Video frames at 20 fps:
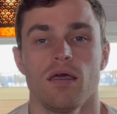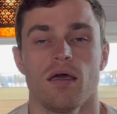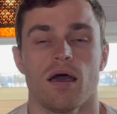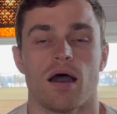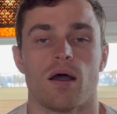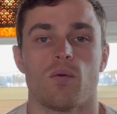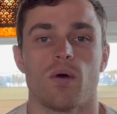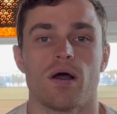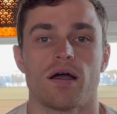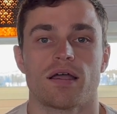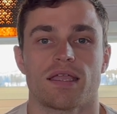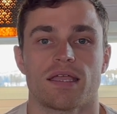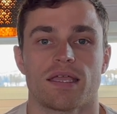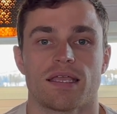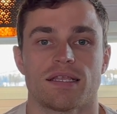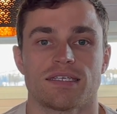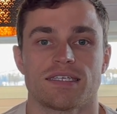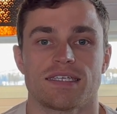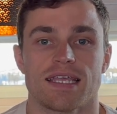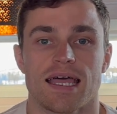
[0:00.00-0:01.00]
are working
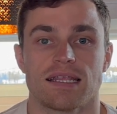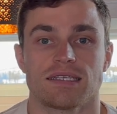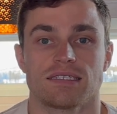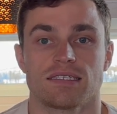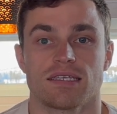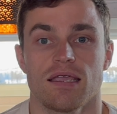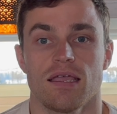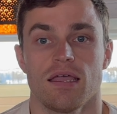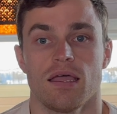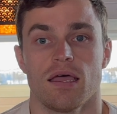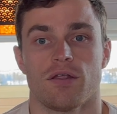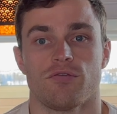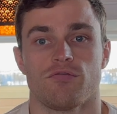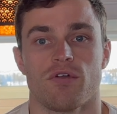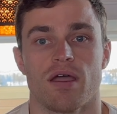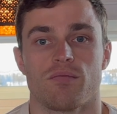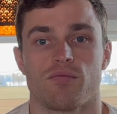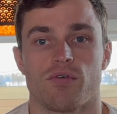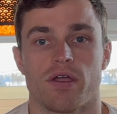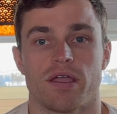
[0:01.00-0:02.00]
in sets and
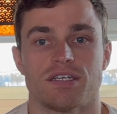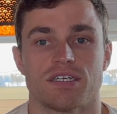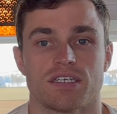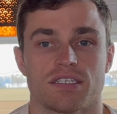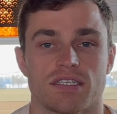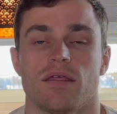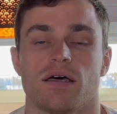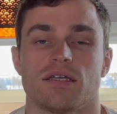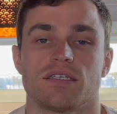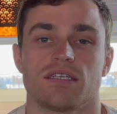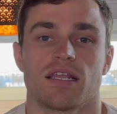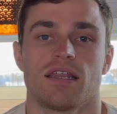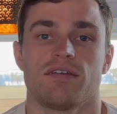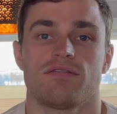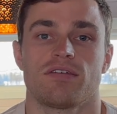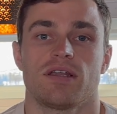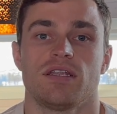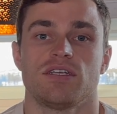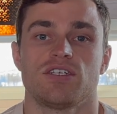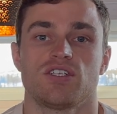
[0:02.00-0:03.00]
rep ranges that are
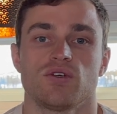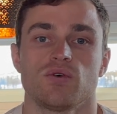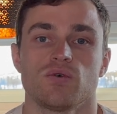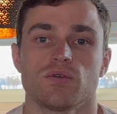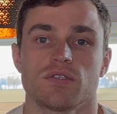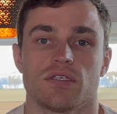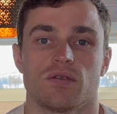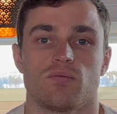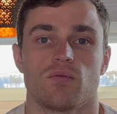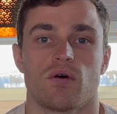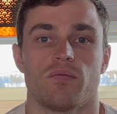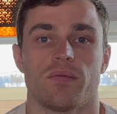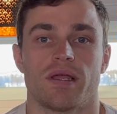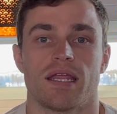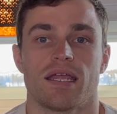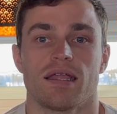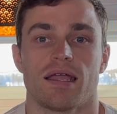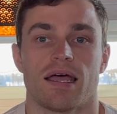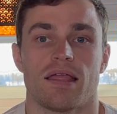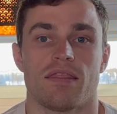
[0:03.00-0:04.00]
significantly shorter than 1
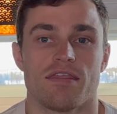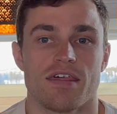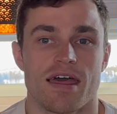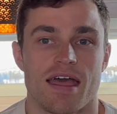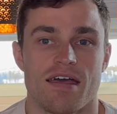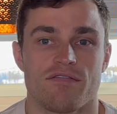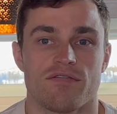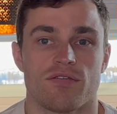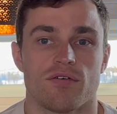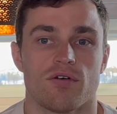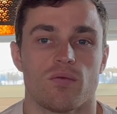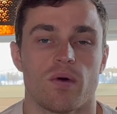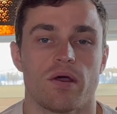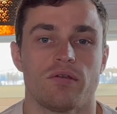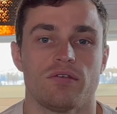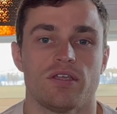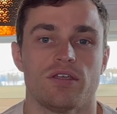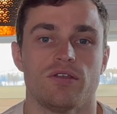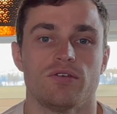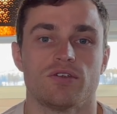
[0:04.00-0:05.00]
minute and therefore
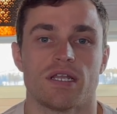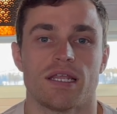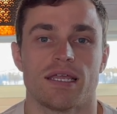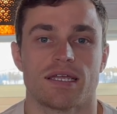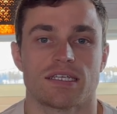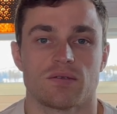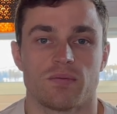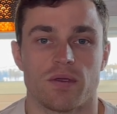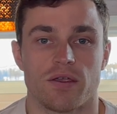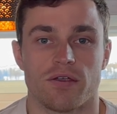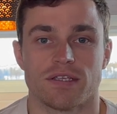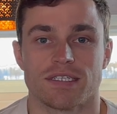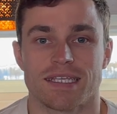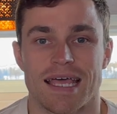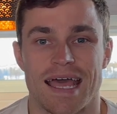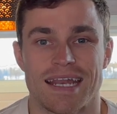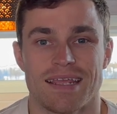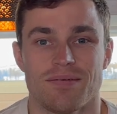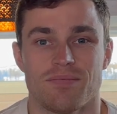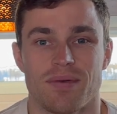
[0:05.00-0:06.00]
won't usually experience
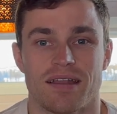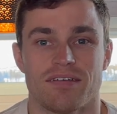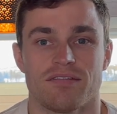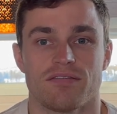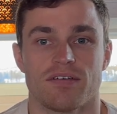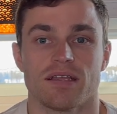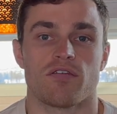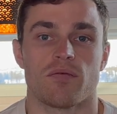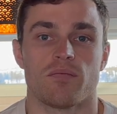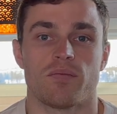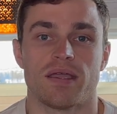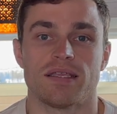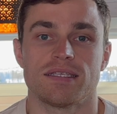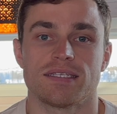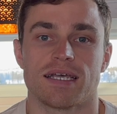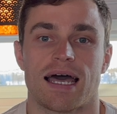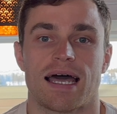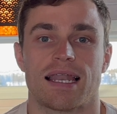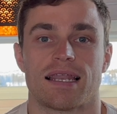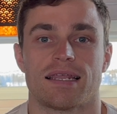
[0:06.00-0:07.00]
any benefit from
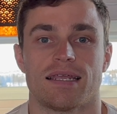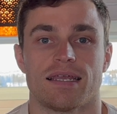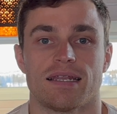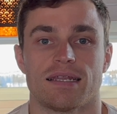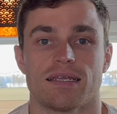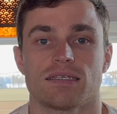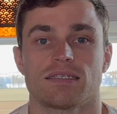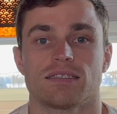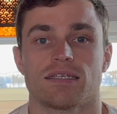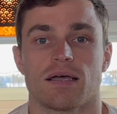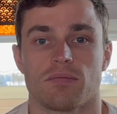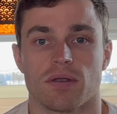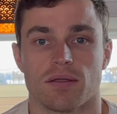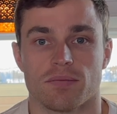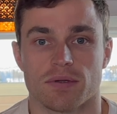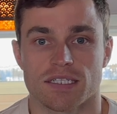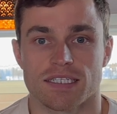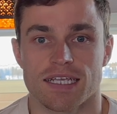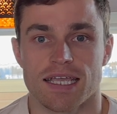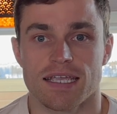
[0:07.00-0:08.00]
beta-alanine
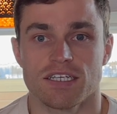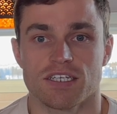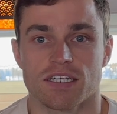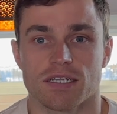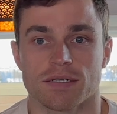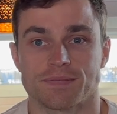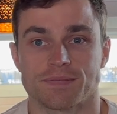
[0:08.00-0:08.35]
supplementation.